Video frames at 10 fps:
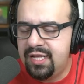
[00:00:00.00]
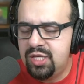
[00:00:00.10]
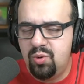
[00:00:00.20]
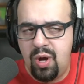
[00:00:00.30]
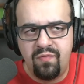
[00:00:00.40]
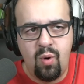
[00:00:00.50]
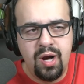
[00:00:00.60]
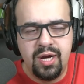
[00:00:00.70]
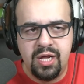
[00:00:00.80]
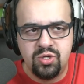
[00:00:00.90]
that you ever
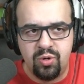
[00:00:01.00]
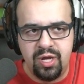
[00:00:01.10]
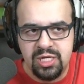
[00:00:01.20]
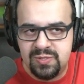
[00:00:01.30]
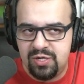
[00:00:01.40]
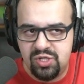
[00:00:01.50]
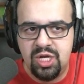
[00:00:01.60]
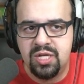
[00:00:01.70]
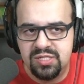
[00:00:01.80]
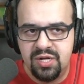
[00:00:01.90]
want an injury,
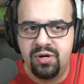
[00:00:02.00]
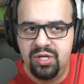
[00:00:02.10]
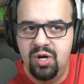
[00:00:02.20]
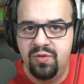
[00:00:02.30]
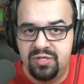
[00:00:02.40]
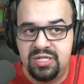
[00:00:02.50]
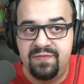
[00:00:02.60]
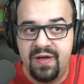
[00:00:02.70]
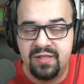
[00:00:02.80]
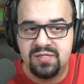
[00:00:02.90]
especially considering, the
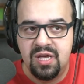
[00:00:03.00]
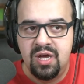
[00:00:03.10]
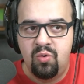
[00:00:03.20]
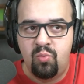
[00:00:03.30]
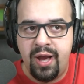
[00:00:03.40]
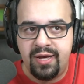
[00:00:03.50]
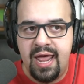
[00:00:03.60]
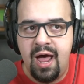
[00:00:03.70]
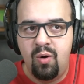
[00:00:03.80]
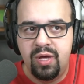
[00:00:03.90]
defense right
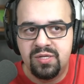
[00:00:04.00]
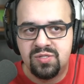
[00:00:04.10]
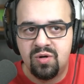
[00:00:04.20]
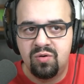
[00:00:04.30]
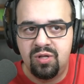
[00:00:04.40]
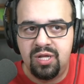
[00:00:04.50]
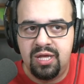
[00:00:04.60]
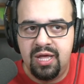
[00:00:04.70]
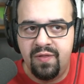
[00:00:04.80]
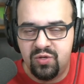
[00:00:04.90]
now is
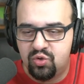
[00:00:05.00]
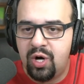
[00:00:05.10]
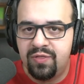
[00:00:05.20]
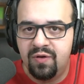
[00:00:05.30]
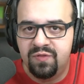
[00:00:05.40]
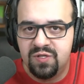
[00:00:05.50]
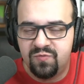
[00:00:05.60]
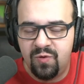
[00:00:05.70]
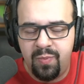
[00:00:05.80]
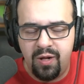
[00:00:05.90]
certainly the strength of this
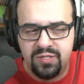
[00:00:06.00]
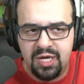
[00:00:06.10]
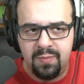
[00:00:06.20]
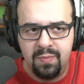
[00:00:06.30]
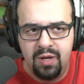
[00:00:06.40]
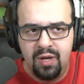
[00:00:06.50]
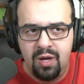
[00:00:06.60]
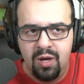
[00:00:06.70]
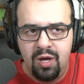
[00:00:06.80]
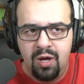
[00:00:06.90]
football team.
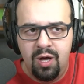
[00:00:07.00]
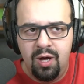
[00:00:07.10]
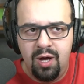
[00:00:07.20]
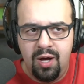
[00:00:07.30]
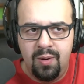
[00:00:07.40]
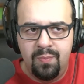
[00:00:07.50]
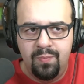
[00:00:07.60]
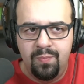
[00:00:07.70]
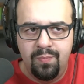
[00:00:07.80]
So